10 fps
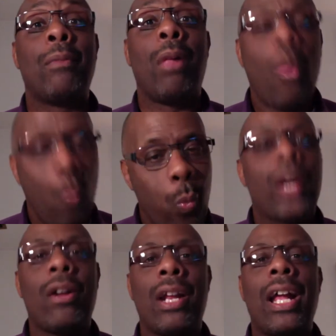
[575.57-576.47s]
we're
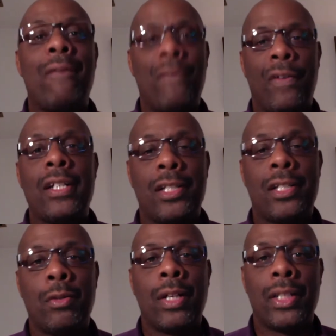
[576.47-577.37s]
going to have fun
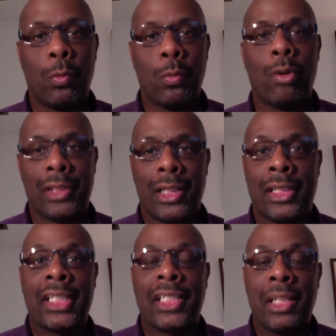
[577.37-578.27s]
too at the World
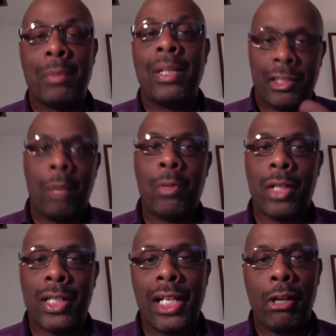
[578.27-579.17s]
Success Summit. So I'm going
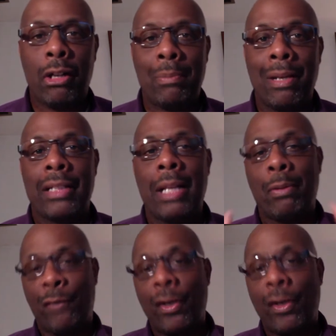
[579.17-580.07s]
to tell you all about that.
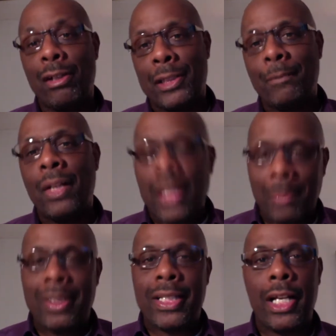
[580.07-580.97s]
But first,
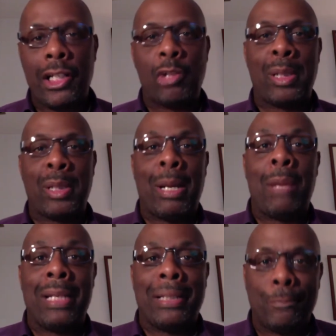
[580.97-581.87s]
let me tell you a little bit about
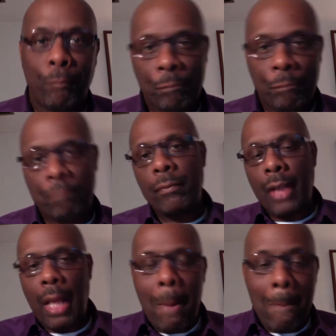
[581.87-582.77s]
me.
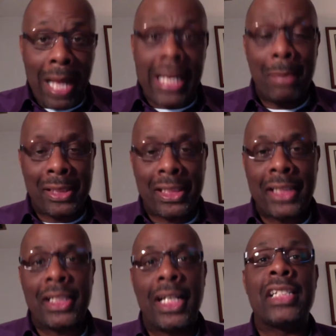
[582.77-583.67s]
My name, as I
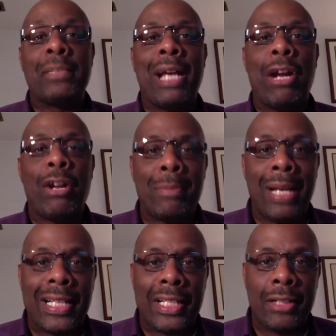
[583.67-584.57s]
said, is Barrett
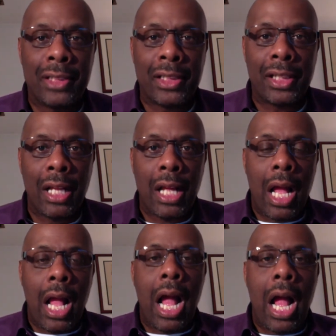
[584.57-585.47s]
Matthews.
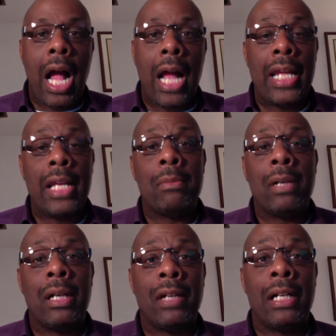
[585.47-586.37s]
I am
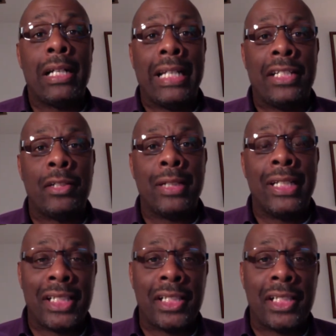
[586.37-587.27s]
of E2E
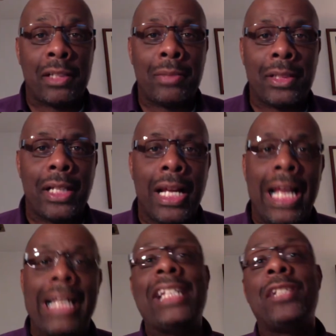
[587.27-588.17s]
Systems, and
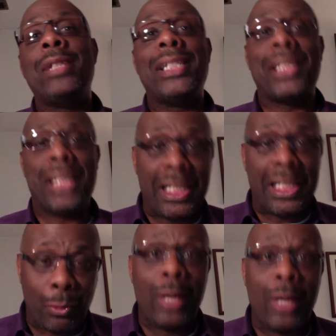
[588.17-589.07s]
E2E stands
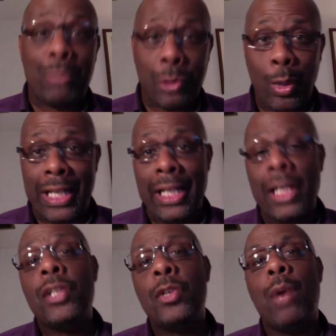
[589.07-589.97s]
for Employee
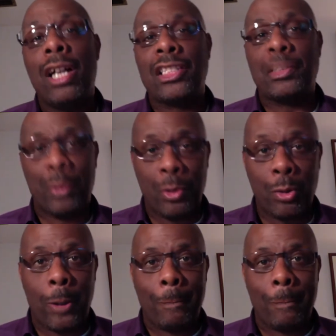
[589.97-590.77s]
to Entrepreneur.